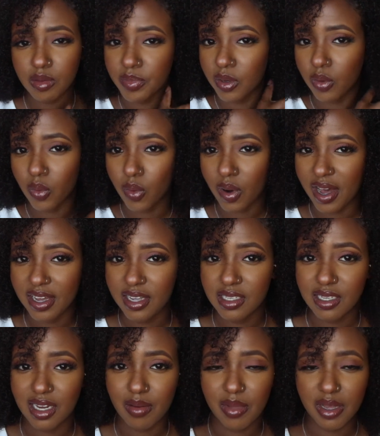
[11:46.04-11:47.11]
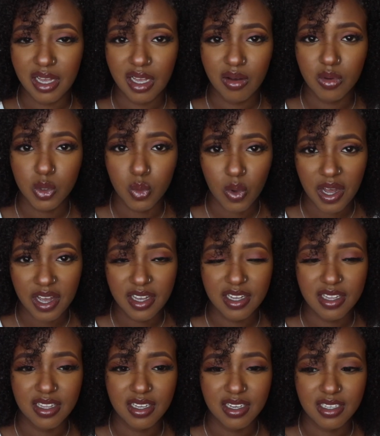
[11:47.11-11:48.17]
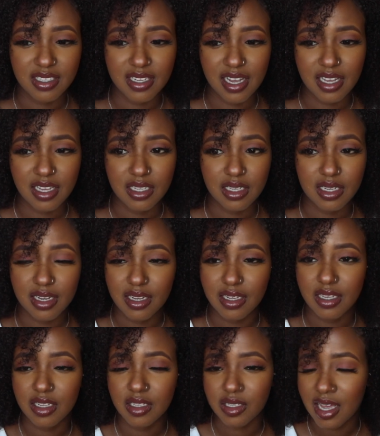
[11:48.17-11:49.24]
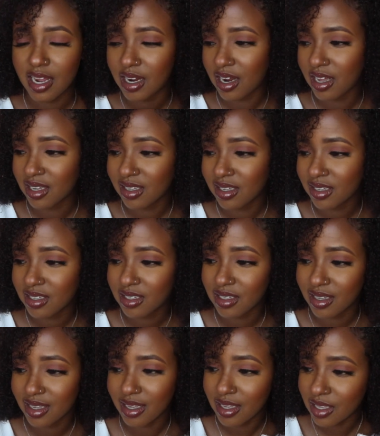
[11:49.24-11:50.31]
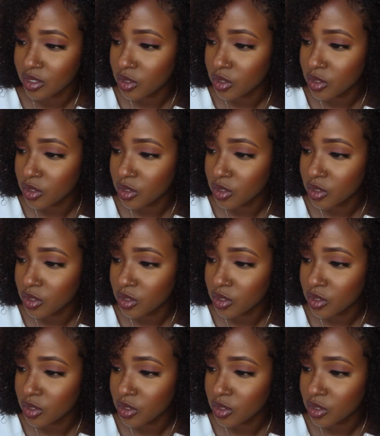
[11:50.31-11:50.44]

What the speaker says: a bit white, like my hair was white, and then it's kind of like it